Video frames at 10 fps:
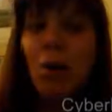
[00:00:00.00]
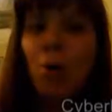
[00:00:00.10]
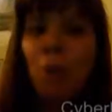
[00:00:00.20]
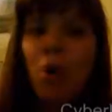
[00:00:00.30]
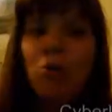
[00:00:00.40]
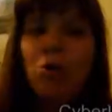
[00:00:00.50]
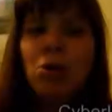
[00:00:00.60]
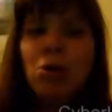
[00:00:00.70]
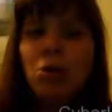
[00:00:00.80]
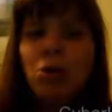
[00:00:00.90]
whether
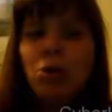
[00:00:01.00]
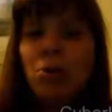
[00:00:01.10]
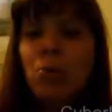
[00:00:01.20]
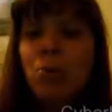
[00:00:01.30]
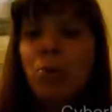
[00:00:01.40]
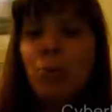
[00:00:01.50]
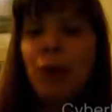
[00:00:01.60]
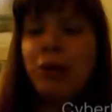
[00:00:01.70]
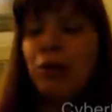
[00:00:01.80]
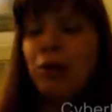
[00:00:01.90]
you're in school,
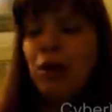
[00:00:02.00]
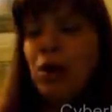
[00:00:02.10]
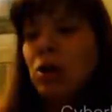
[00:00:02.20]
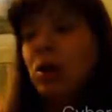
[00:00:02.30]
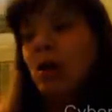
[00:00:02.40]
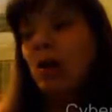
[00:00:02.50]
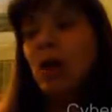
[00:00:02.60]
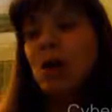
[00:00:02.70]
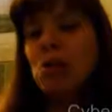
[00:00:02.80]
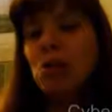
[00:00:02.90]
whether your
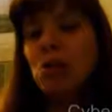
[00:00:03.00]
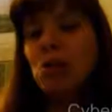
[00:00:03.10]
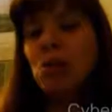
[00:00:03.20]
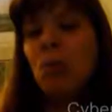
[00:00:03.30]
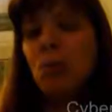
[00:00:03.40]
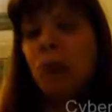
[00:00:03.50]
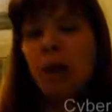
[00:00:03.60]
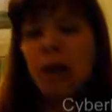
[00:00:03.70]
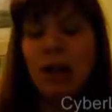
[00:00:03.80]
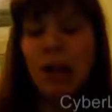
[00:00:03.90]
kids are in school
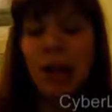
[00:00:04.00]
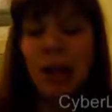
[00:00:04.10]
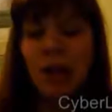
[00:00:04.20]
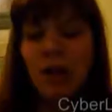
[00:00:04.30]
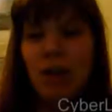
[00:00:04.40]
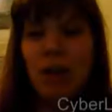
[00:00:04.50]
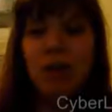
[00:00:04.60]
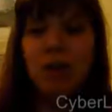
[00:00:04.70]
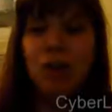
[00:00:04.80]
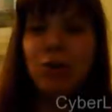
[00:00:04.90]
and they have an
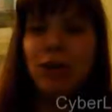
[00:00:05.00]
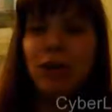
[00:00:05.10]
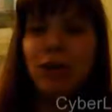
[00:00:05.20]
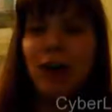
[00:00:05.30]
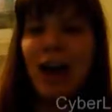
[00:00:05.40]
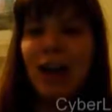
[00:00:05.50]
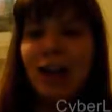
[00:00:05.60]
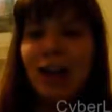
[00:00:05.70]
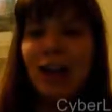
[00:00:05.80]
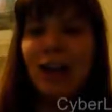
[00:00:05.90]
attitude like that,
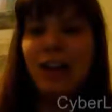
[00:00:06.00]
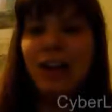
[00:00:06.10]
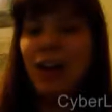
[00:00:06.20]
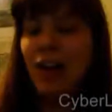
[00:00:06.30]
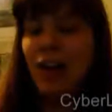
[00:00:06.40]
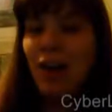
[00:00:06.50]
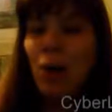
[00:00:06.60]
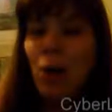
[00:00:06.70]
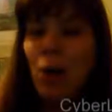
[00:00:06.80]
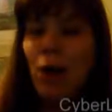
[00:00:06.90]

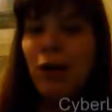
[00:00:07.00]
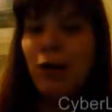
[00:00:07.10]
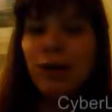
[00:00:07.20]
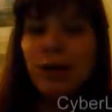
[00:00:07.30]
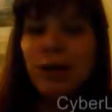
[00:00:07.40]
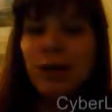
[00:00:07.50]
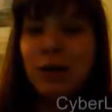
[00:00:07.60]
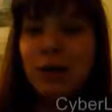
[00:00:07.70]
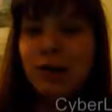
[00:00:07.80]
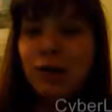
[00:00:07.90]
well,
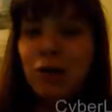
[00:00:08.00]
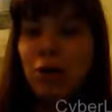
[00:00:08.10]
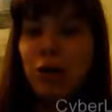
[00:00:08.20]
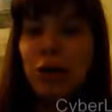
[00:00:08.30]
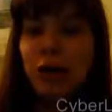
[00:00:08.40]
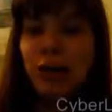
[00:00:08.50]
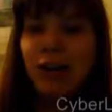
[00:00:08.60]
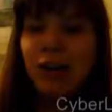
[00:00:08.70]
um, good luck.